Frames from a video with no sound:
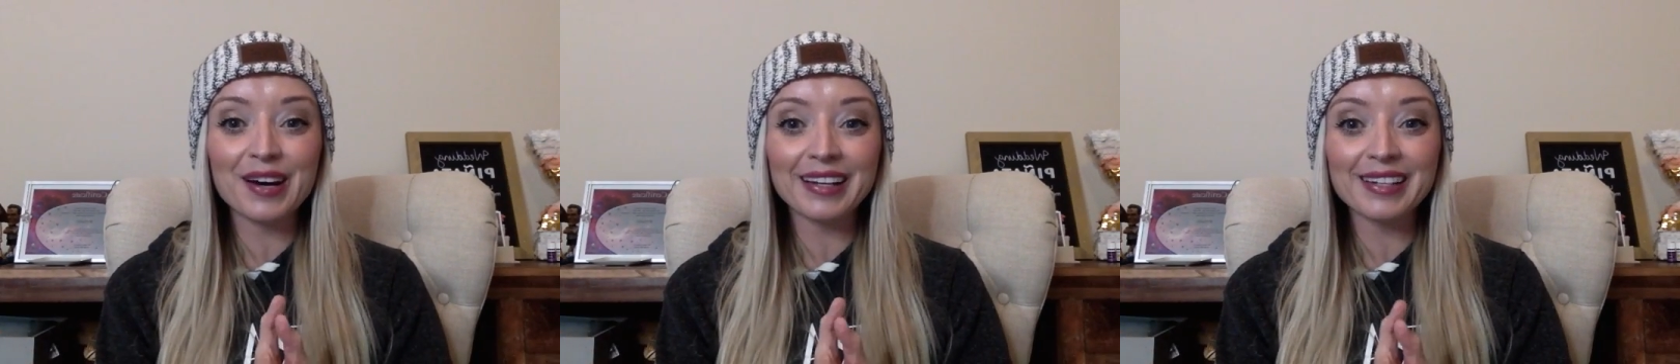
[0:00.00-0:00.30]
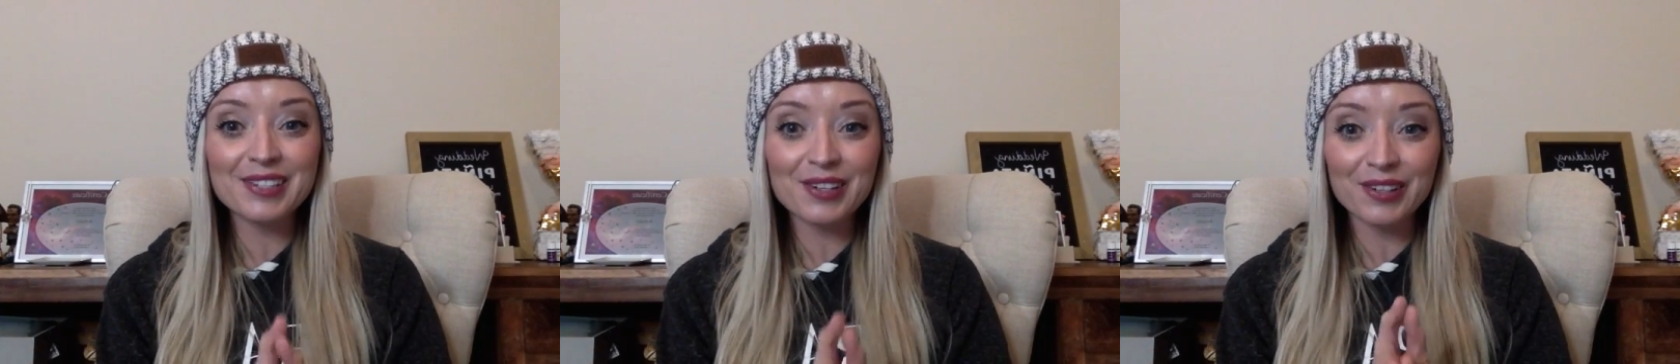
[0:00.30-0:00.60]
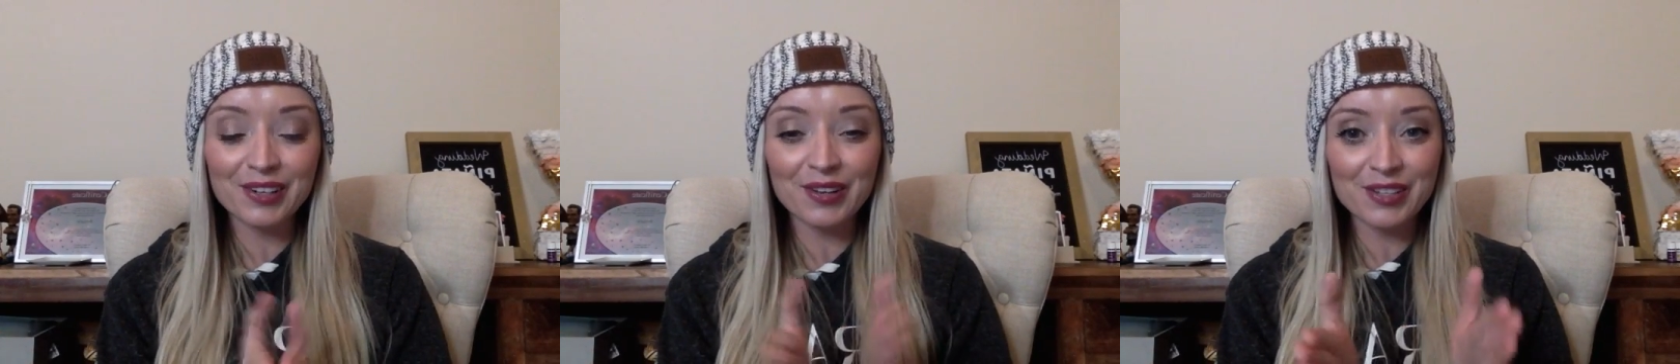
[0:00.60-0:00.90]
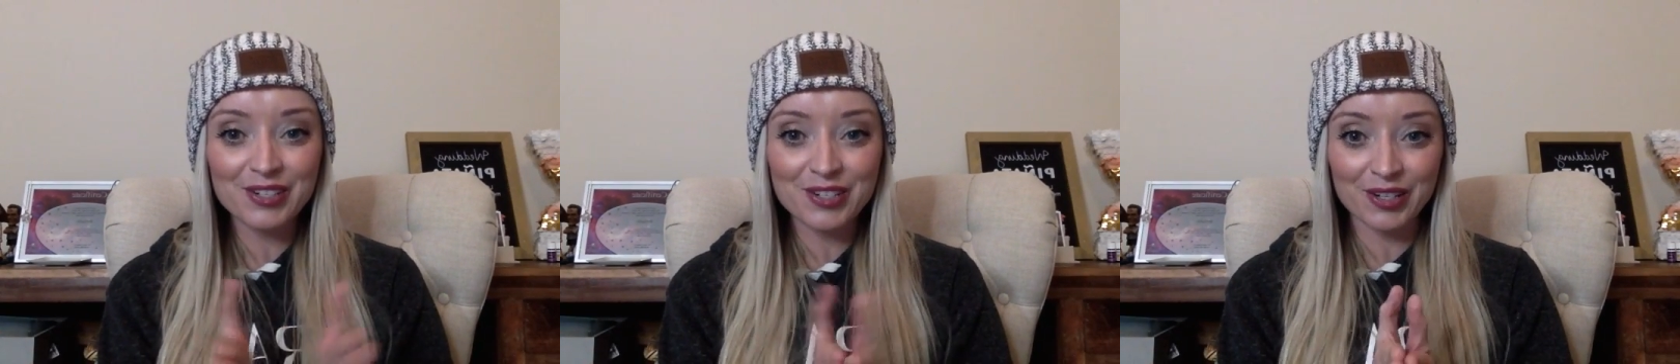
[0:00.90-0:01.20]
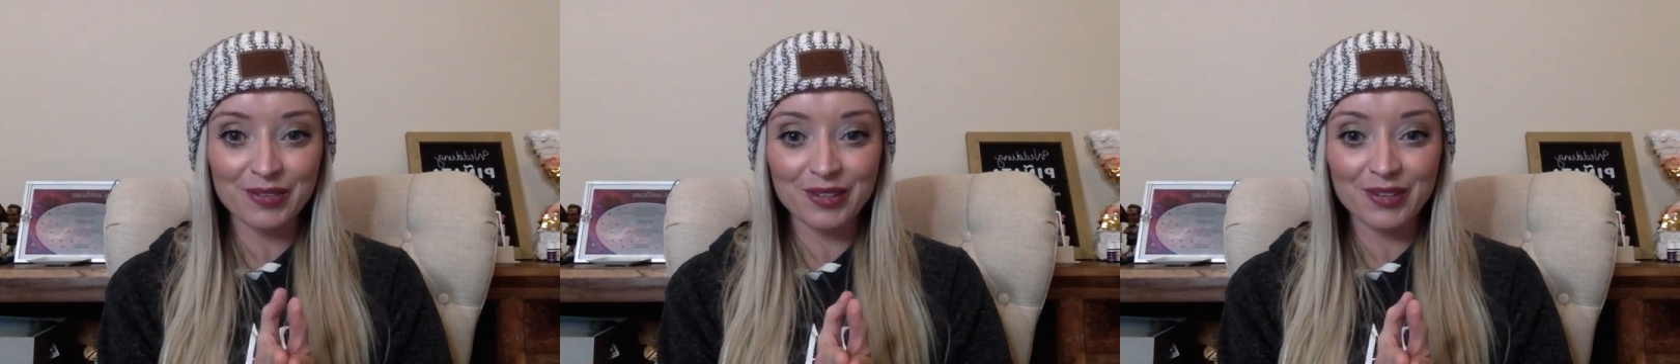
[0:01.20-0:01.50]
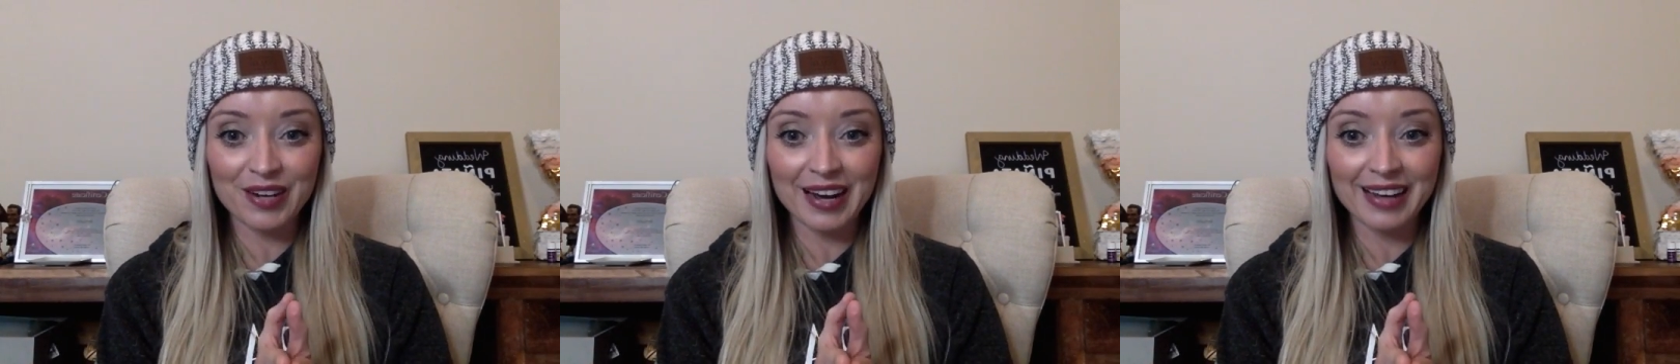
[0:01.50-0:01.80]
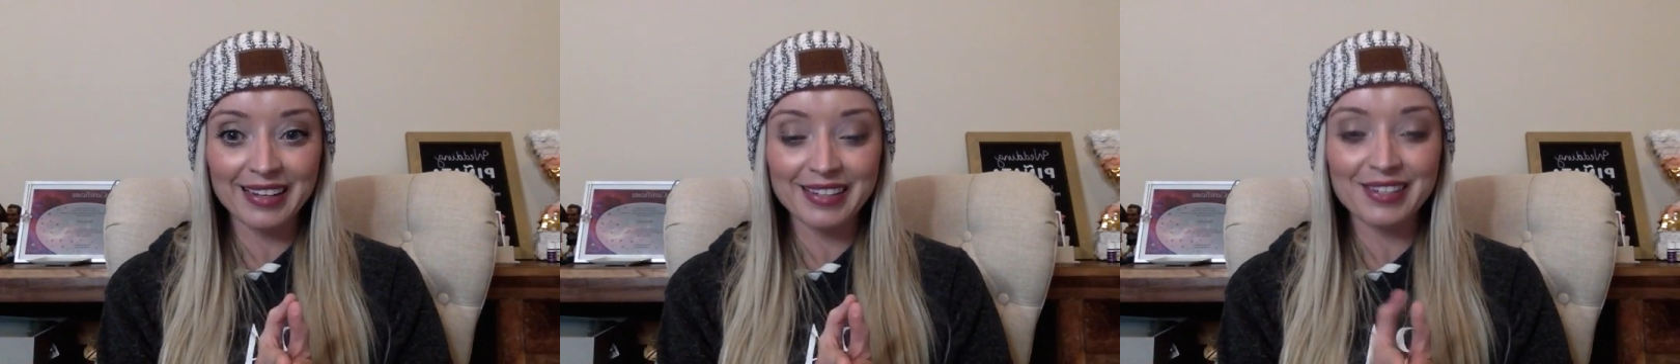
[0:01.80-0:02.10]
get started on this journey with you
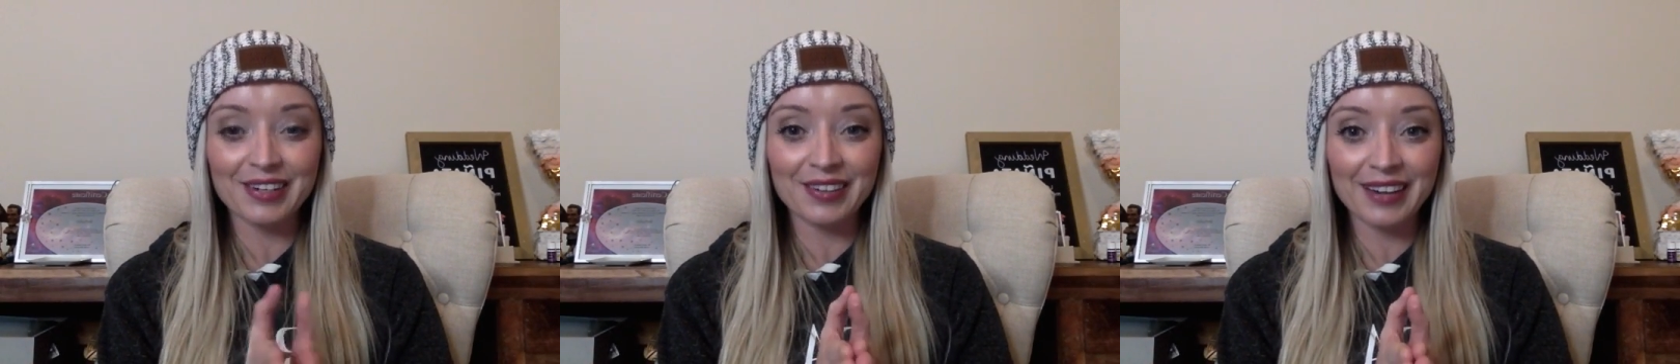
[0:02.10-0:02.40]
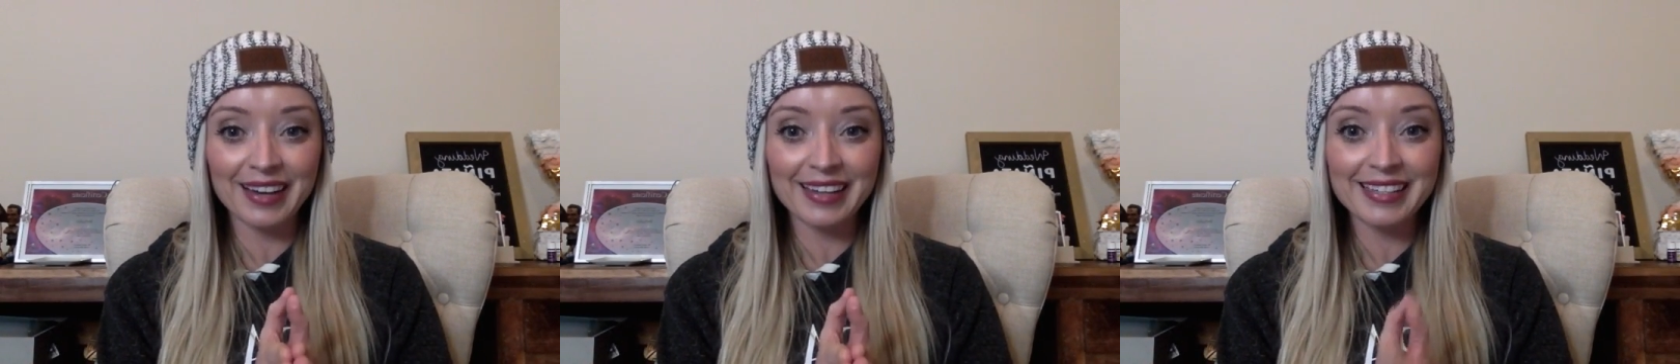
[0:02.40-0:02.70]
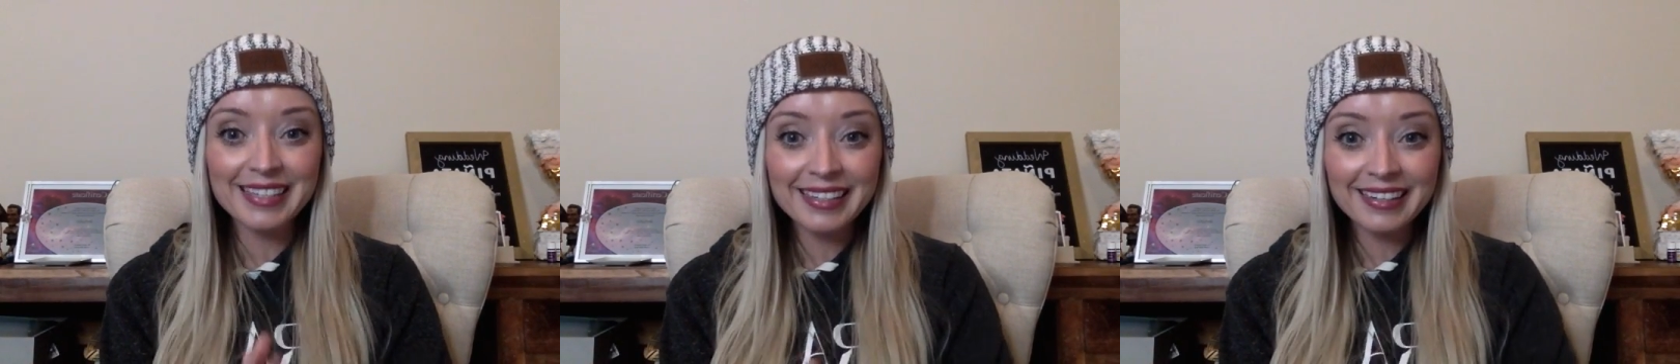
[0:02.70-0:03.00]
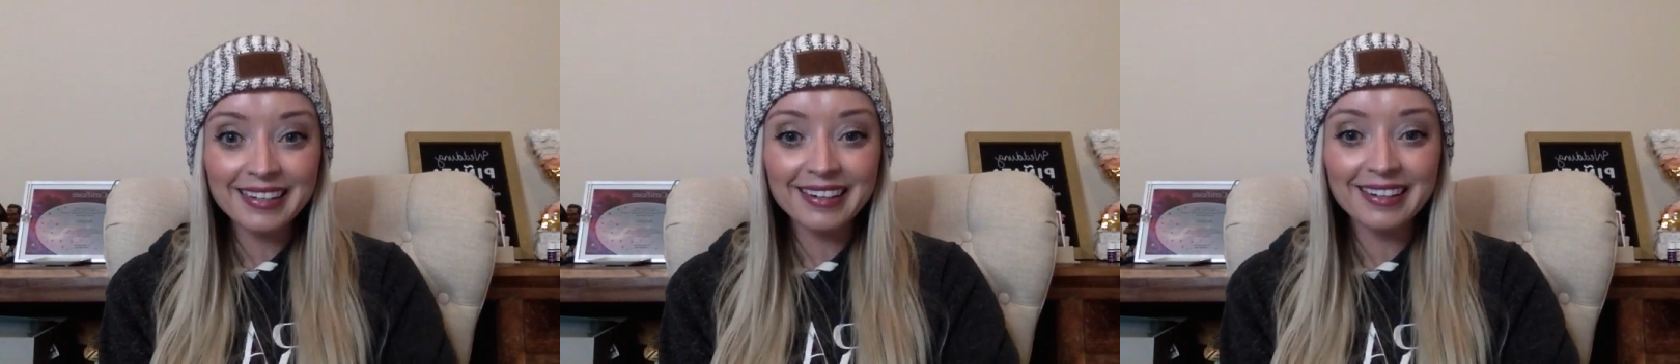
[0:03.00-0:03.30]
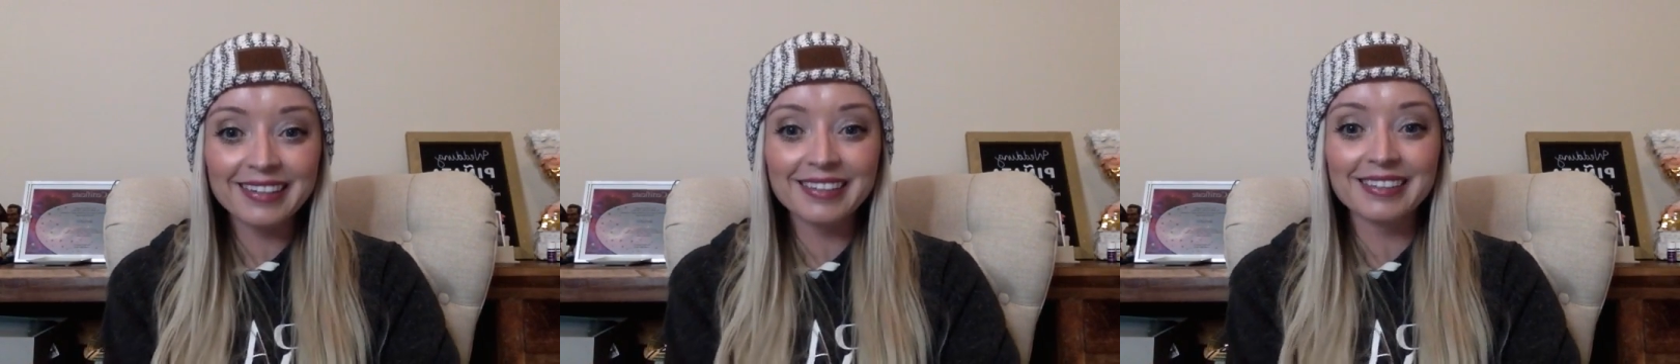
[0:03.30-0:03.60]
guys. All right. See ya.